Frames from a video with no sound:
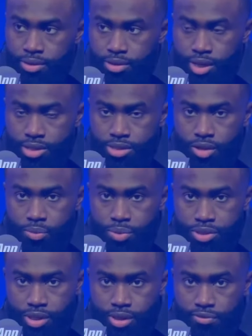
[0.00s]
So that just opens
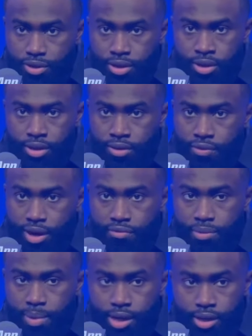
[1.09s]
it up for, for
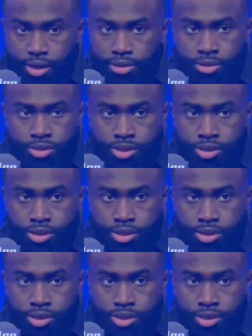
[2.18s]
everybody else.